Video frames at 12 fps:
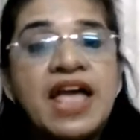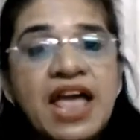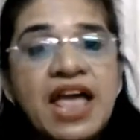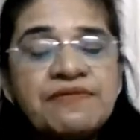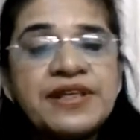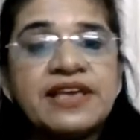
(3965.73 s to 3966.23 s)

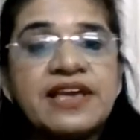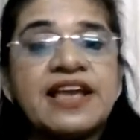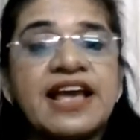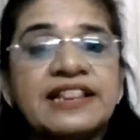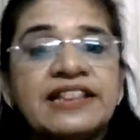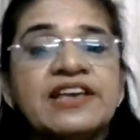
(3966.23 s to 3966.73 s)
Everything.
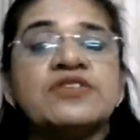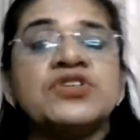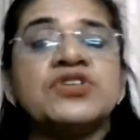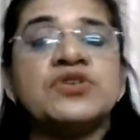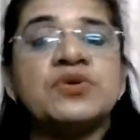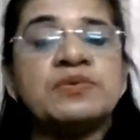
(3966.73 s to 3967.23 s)
And they used
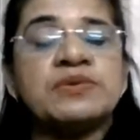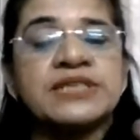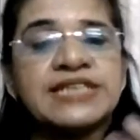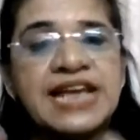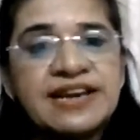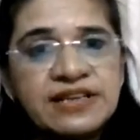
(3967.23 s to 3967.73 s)
to
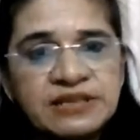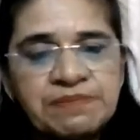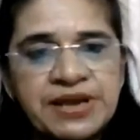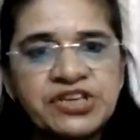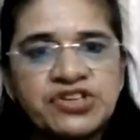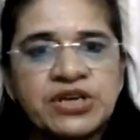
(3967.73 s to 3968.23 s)
send us the
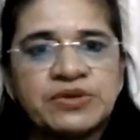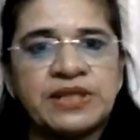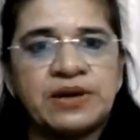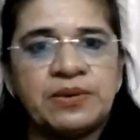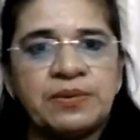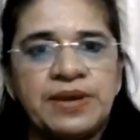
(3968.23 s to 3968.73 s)
pictures
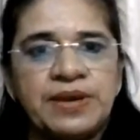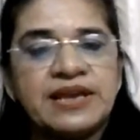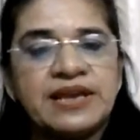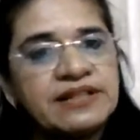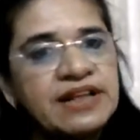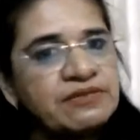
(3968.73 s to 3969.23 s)
within a week.
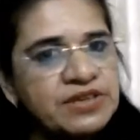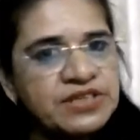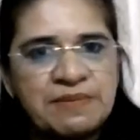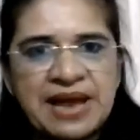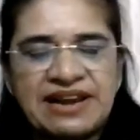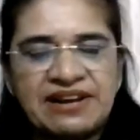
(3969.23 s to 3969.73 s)
That was a
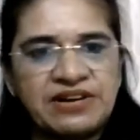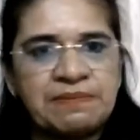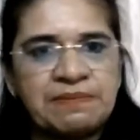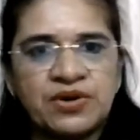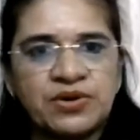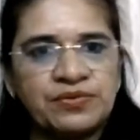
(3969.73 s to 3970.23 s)
mandatory
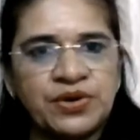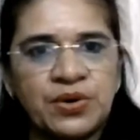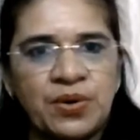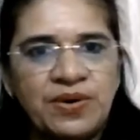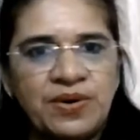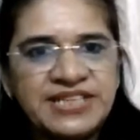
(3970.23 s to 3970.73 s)
part of the
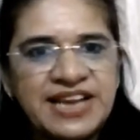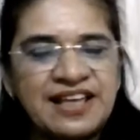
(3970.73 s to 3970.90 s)
course.